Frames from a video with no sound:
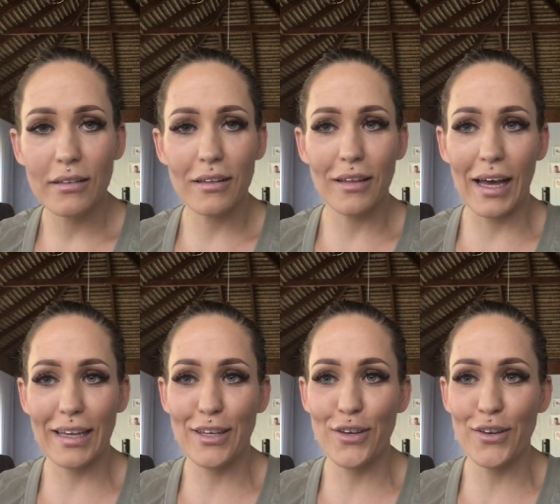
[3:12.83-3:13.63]

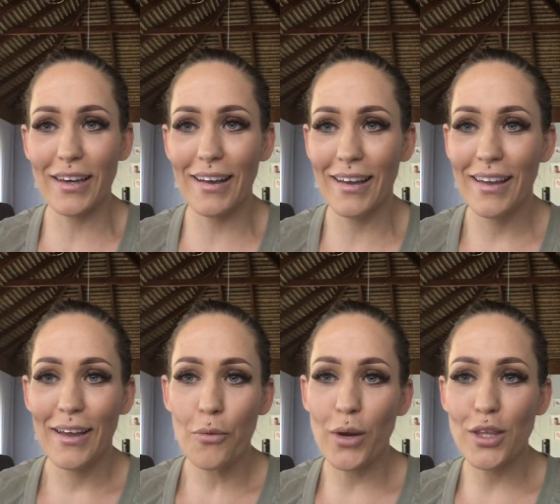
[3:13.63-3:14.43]
Like, you can't,
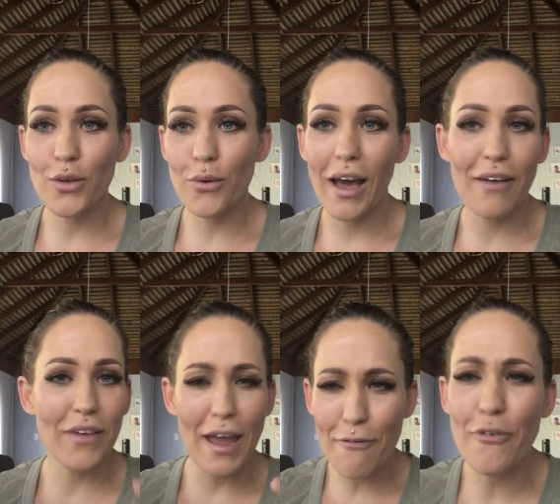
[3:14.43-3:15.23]
when you have
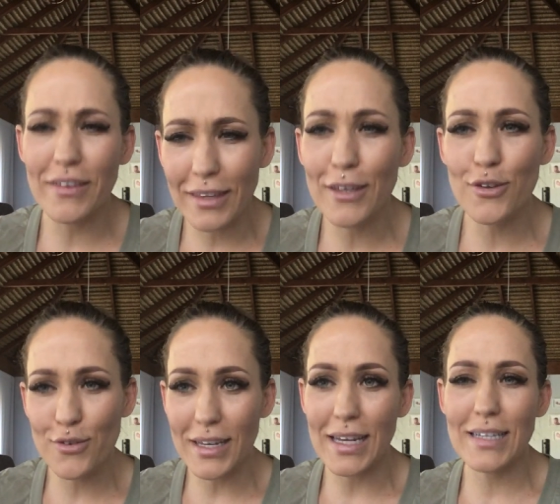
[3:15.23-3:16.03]
everything you
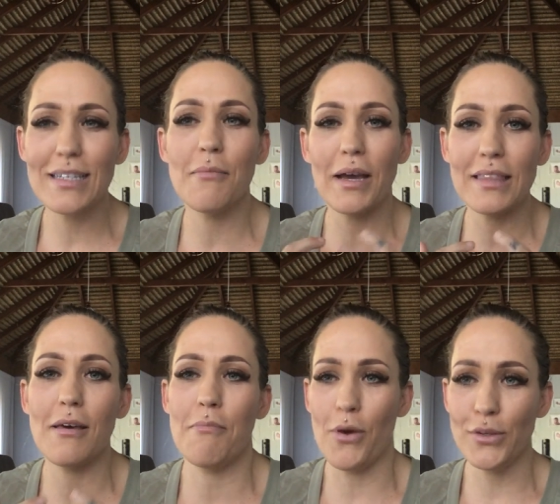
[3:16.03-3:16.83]
need to make
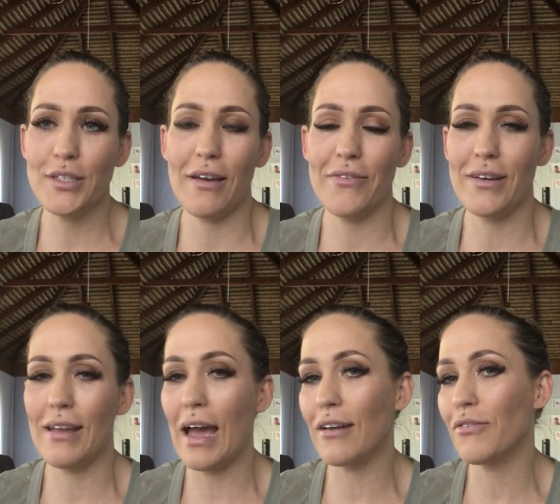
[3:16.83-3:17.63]
the most out
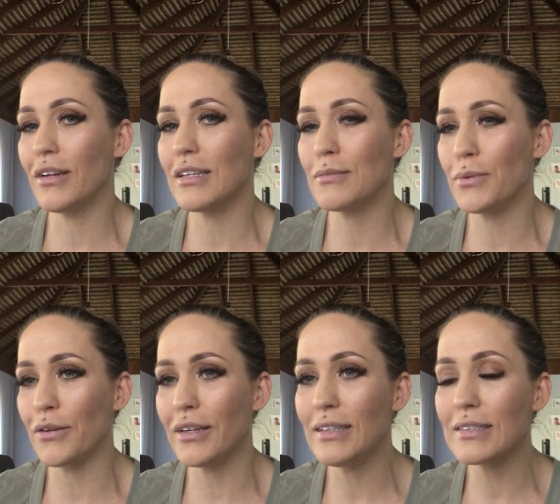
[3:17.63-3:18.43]
of an
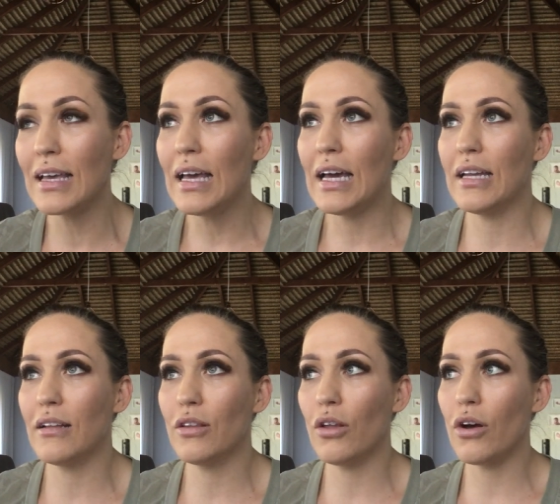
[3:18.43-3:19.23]
experience, and
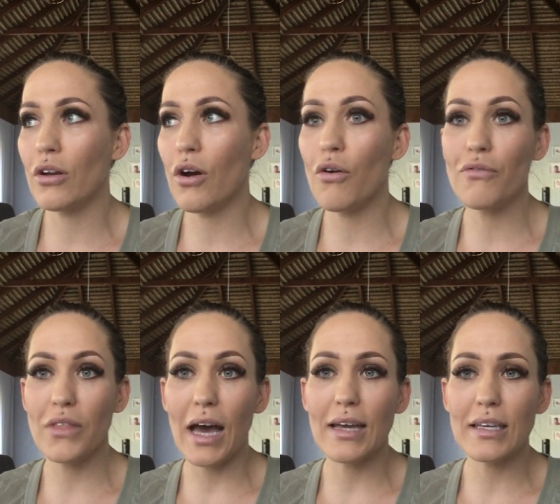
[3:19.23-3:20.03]
a lot of
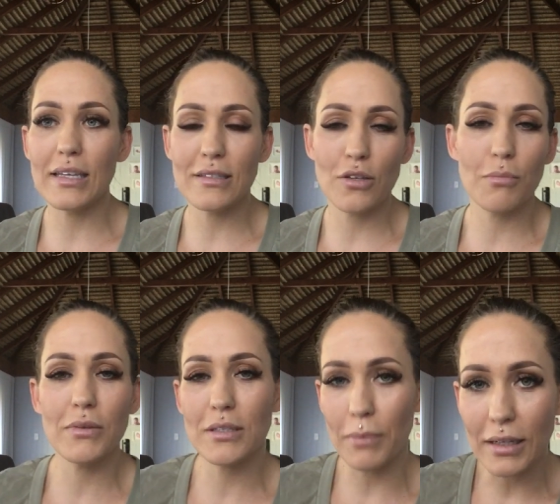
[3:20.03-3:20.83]
that is your
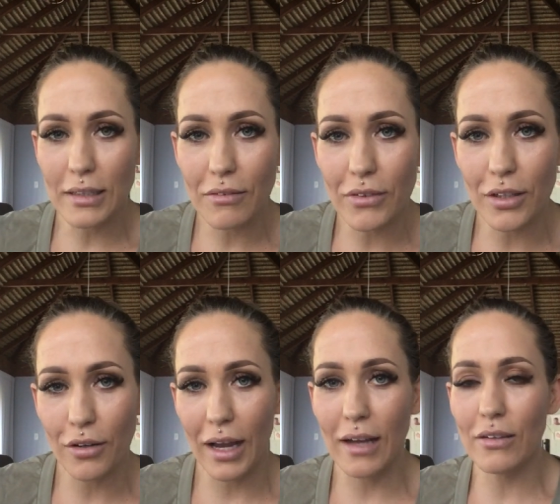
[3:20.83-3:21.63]
perspective and your
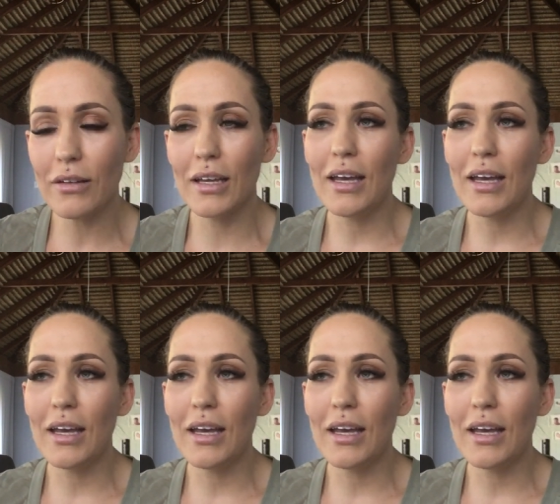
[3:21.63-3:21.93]
outlook,